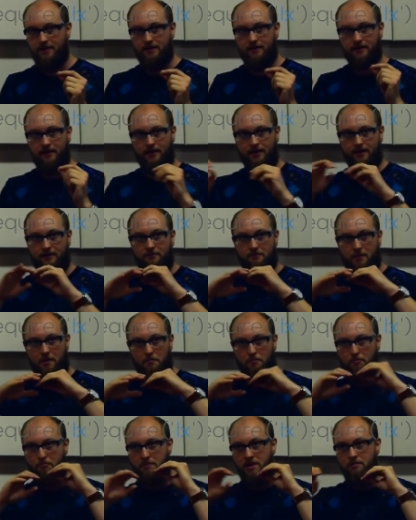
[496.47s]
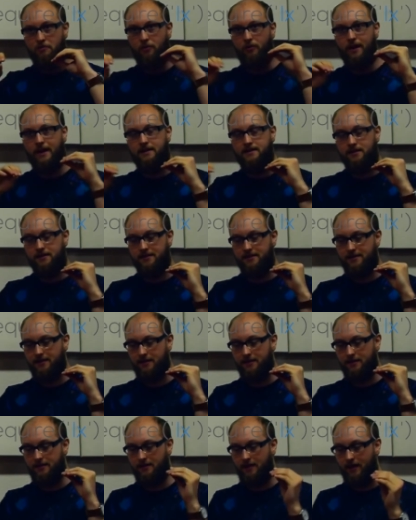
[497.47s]
They're like minimal
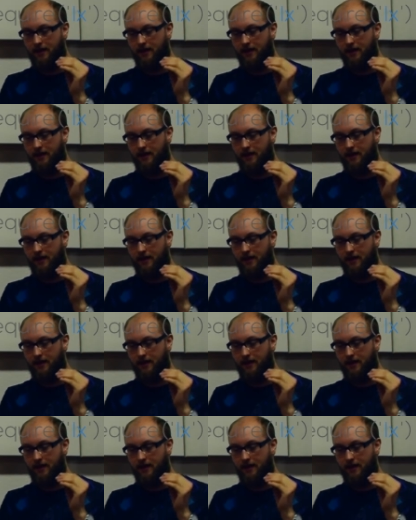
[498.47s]
latency,